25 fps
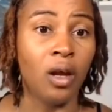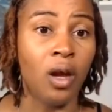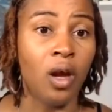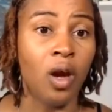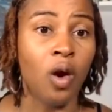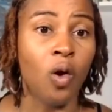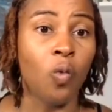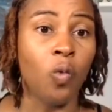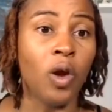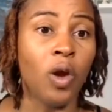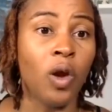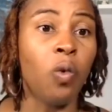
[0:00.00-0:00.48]

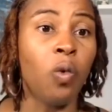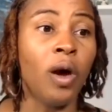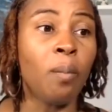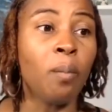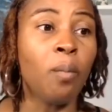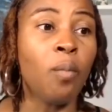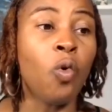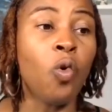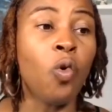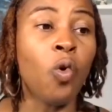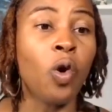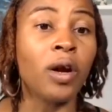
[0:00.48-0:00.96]
We want
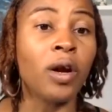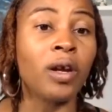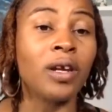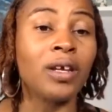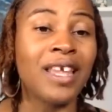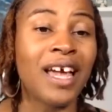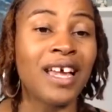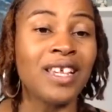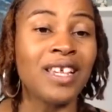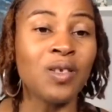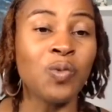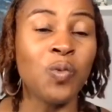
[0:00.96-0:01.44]
more.
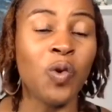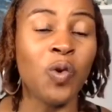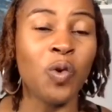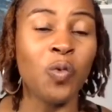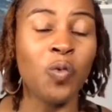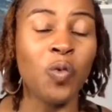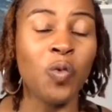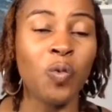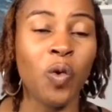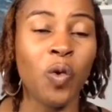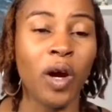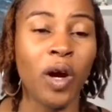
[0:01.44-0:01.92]
That's what
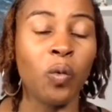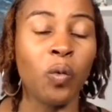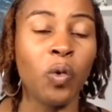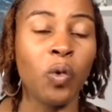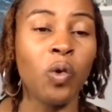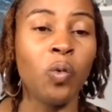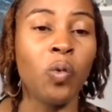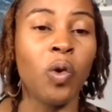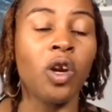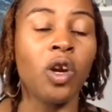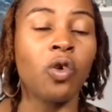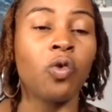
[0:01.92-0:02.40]
we want. We
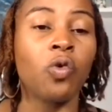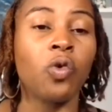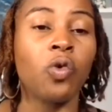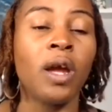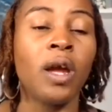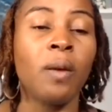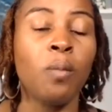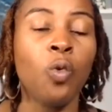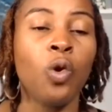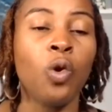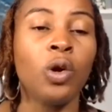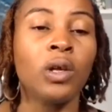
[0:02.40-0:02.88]
want to
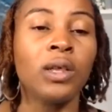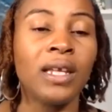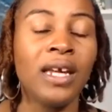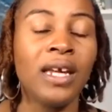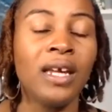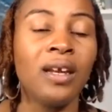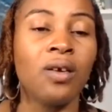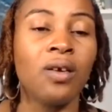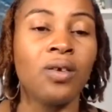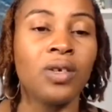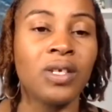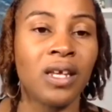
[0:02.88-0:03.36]
create more
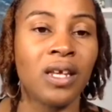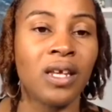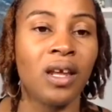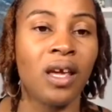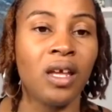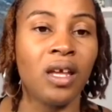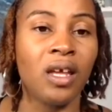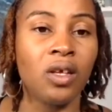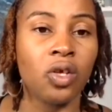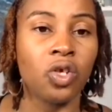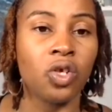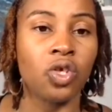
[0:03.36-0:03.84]
leaders in the
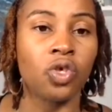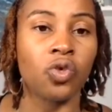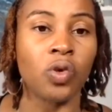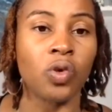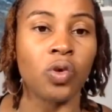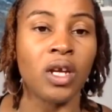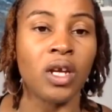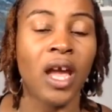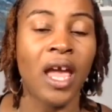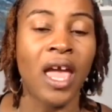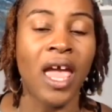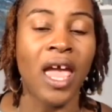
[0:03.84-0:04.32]

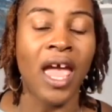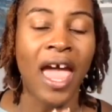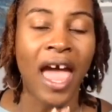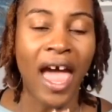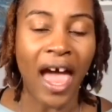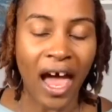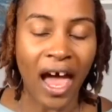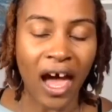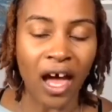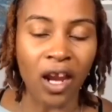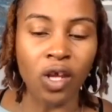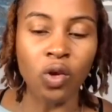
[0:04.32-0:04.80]
industry.
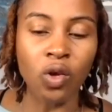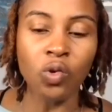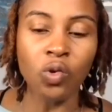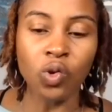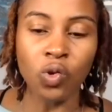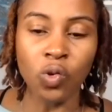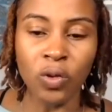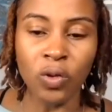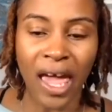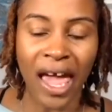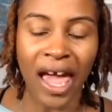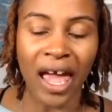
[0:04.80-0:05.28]
How do you
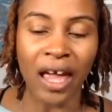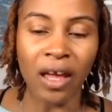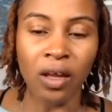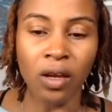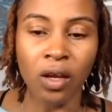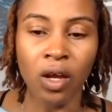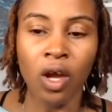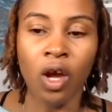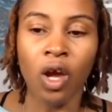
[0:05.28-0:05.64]
do that?